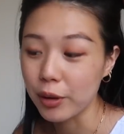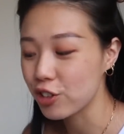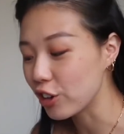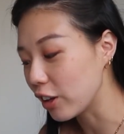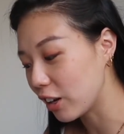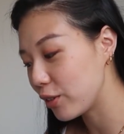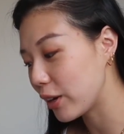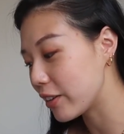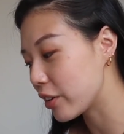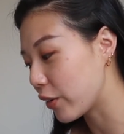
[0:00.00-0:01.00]
which a lot of you
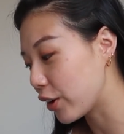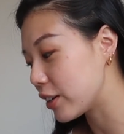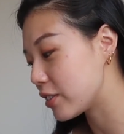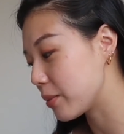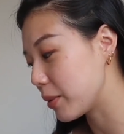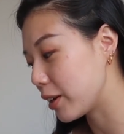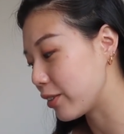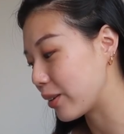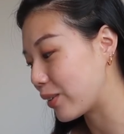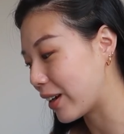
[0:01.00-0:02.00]
guys have already
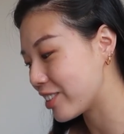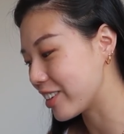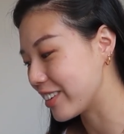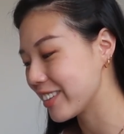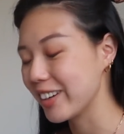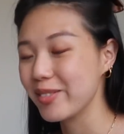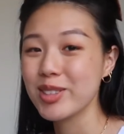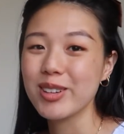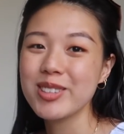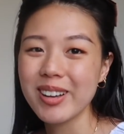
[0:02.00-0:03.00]
submitted some questions, and I'm
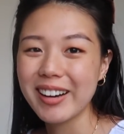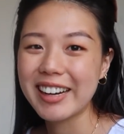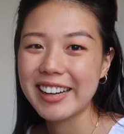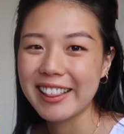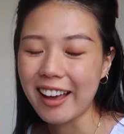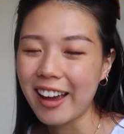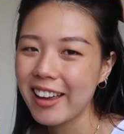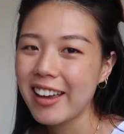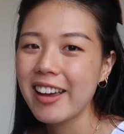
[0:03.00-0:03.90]
so sorry that